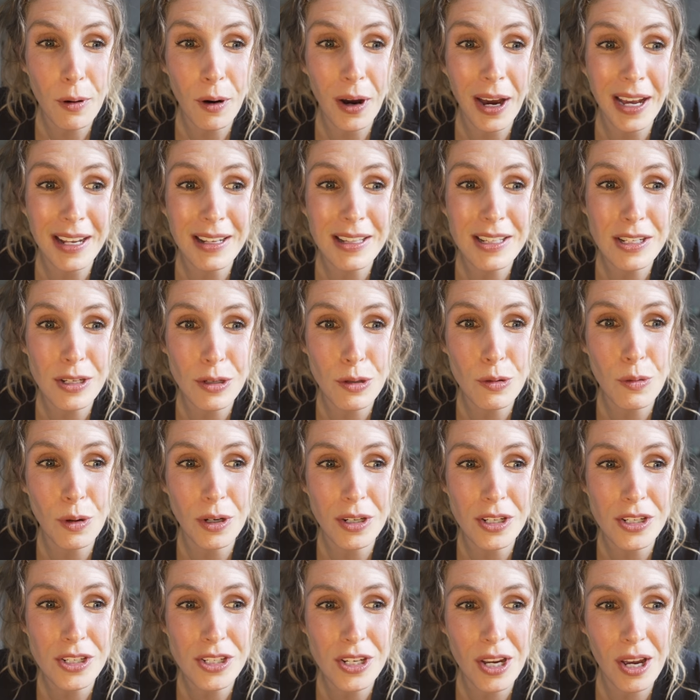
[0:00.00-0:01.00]
But I do
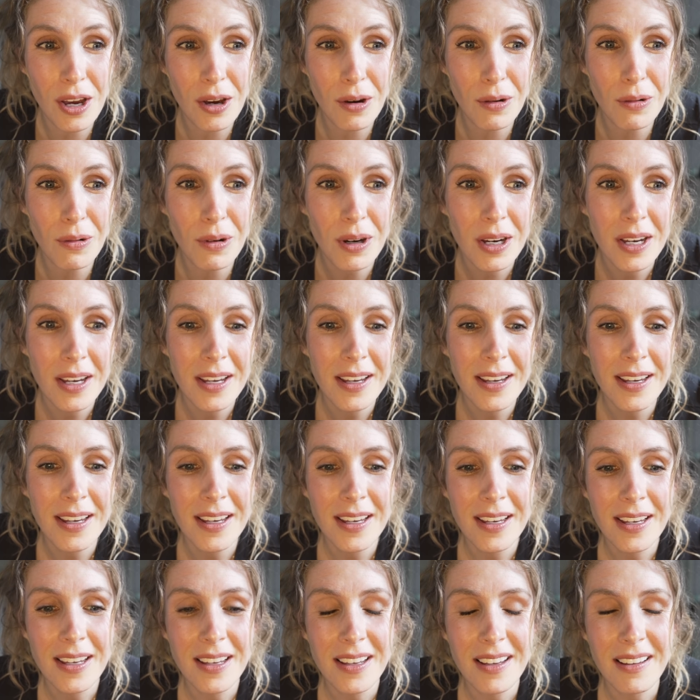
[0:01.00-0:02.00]
want to show
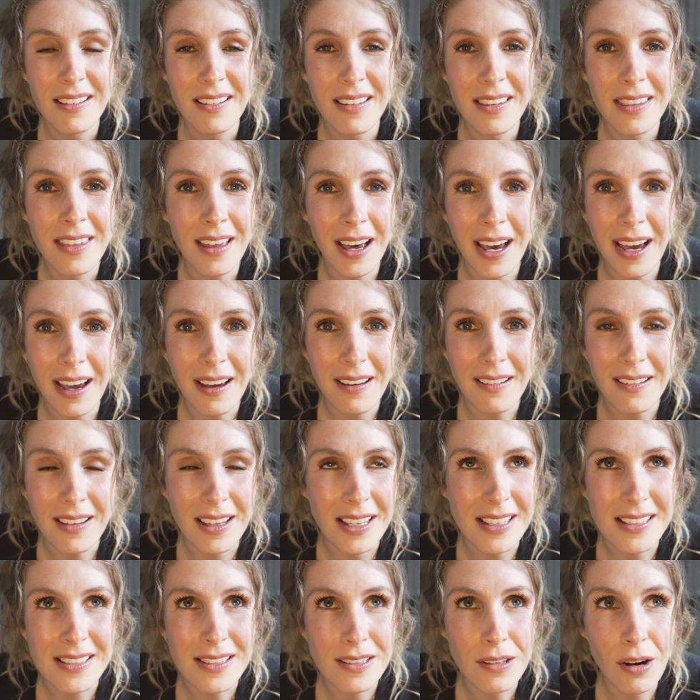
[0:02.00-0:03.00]
that
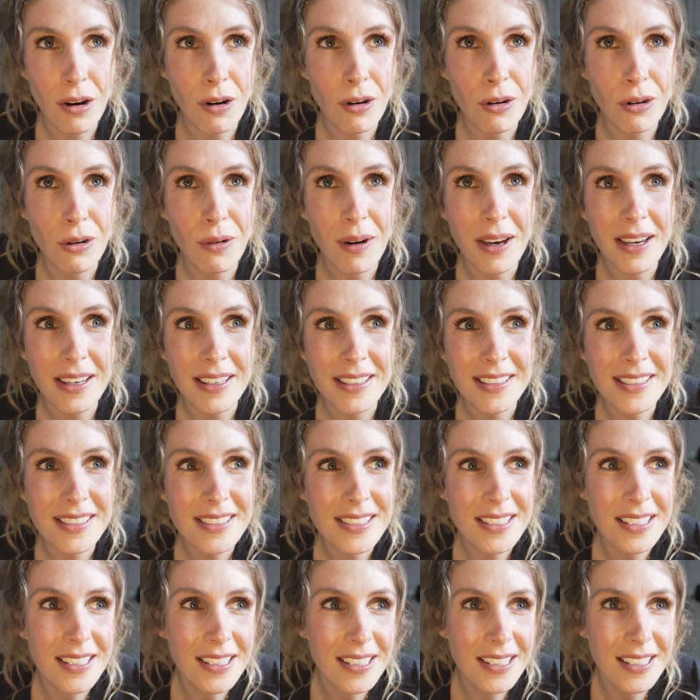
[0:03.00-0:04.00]
it's not
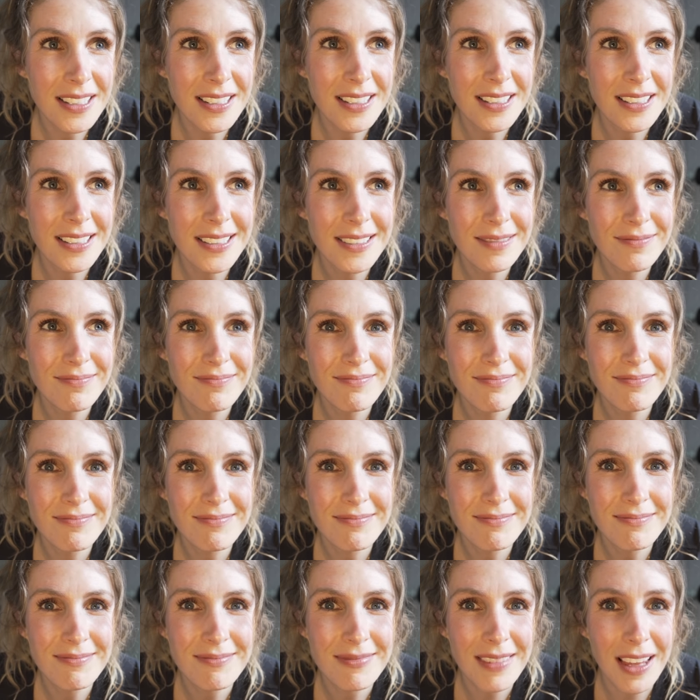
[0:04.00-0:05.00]
always
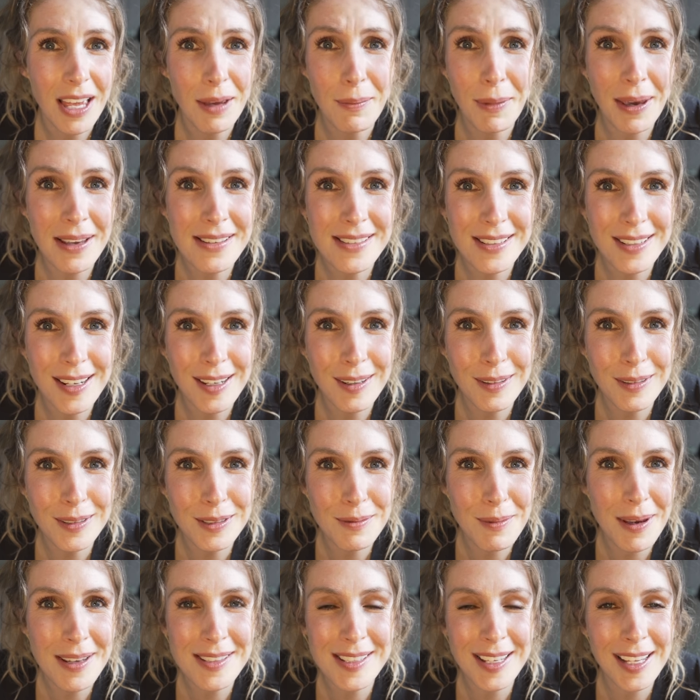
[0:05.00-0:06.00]
amazing
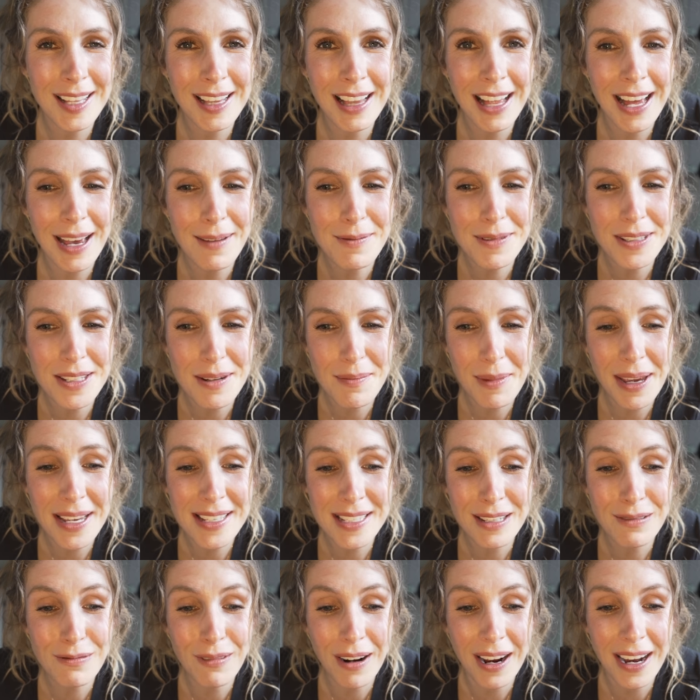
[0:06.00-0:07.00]
hills, amazing climbs and
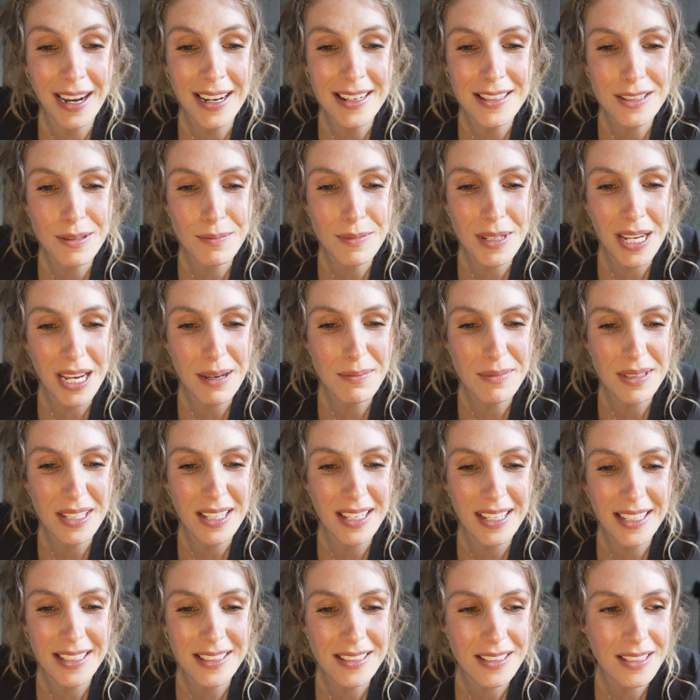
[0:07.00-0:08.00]
amazing rides. Sometimes
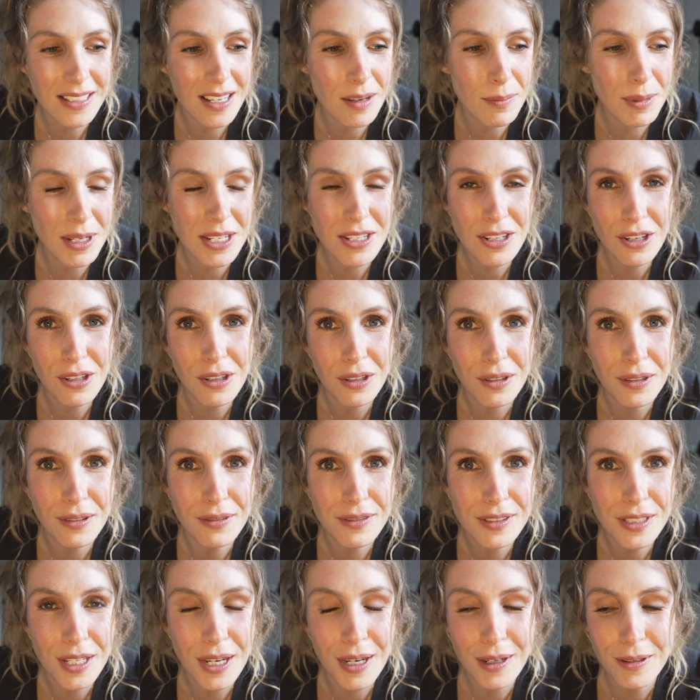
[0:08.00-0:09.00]
it is a bit
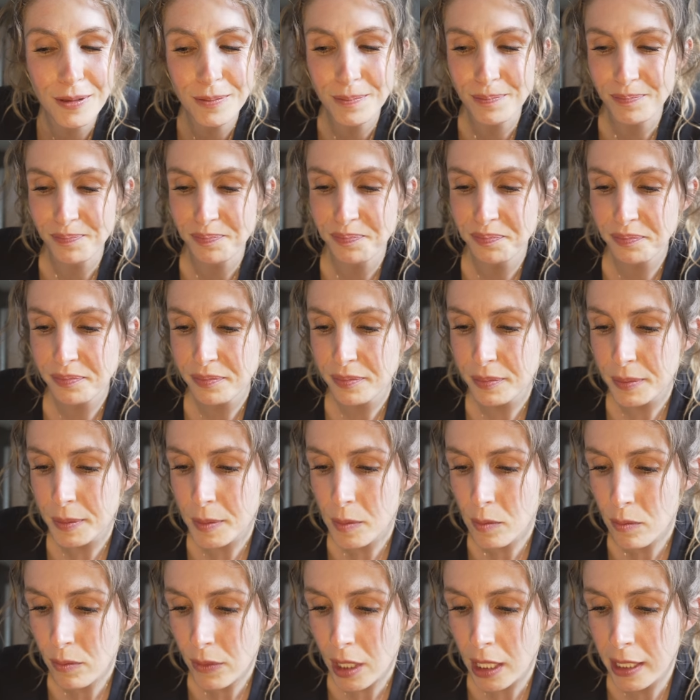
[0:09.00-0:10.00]
tough. So
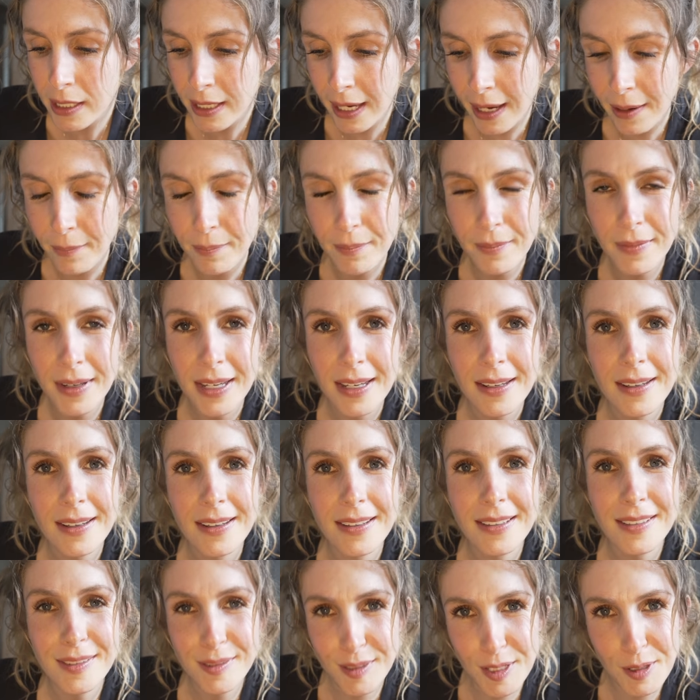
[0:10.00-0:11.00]
yeah,
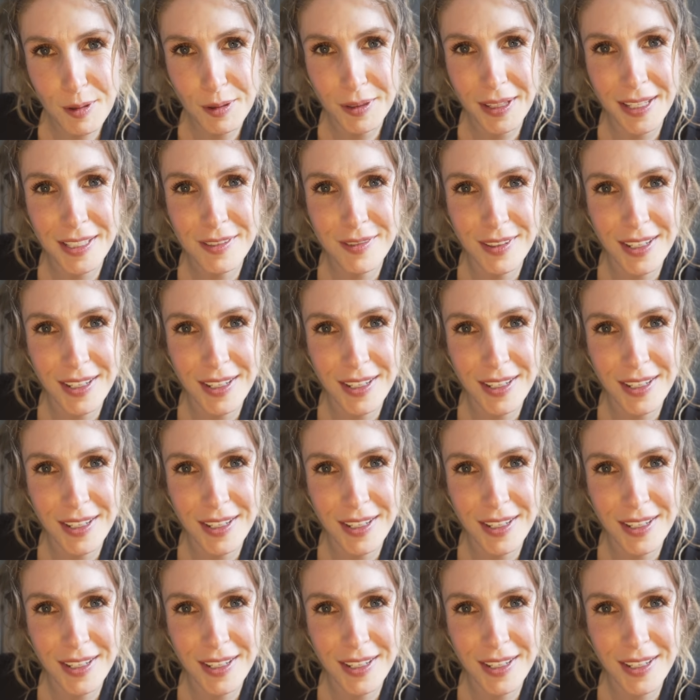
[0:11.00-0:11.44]
see you all next